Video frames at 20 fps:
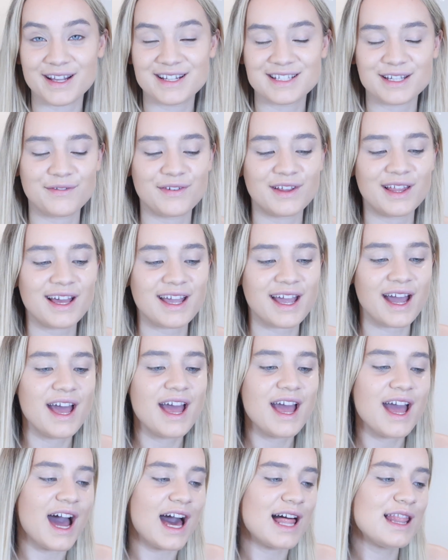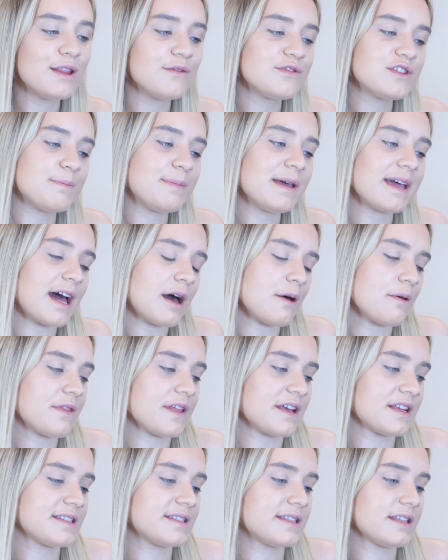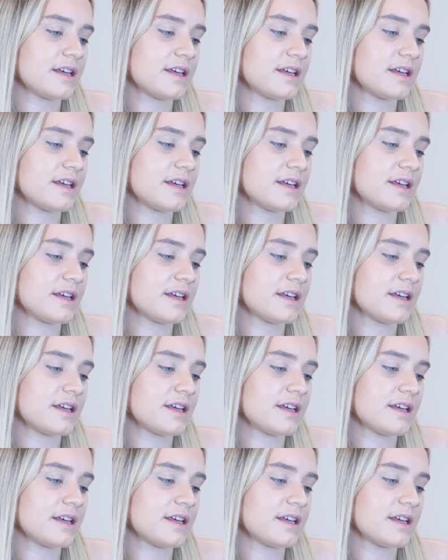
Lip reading: Because I feel like I love to pick out things